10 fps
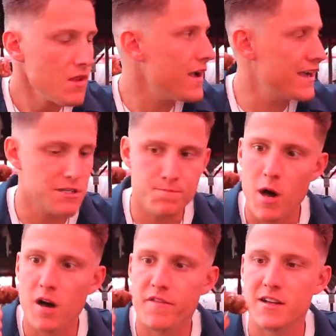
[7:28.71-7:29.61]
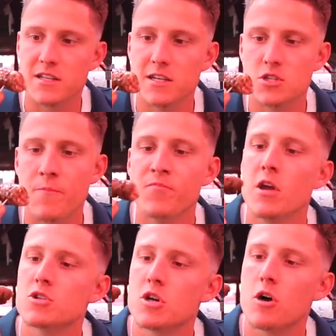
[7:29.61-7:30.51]
It is perfect. It's
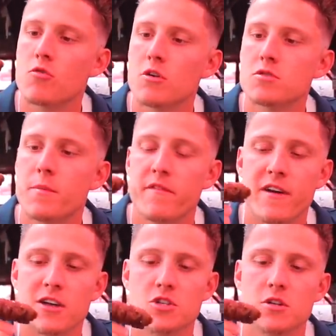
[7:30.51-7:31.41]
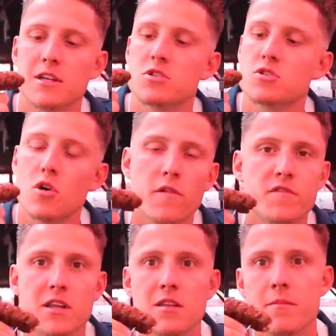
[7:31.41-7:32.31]
char grilled to perfection. It's soft
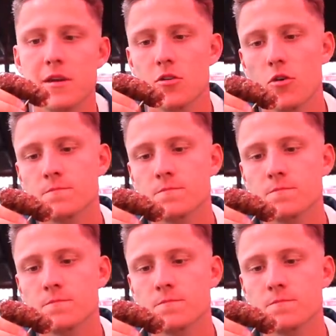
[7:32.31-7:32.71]
in the middle.